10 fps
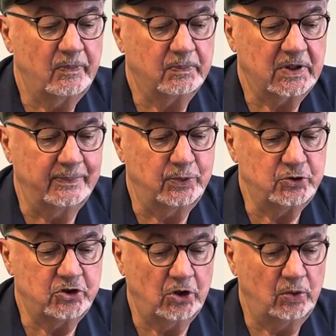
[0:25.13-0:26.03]

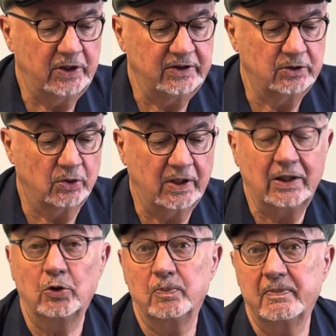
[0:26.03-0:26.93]
Cappuccio and
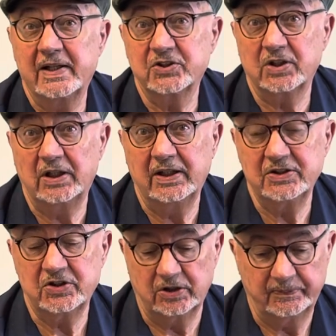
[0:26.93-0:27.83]
Norello
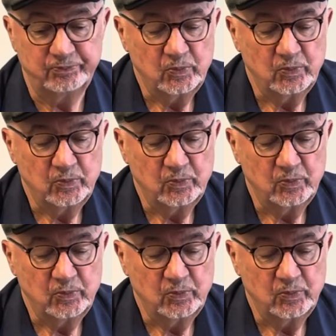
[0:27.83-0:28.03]
Mascalese.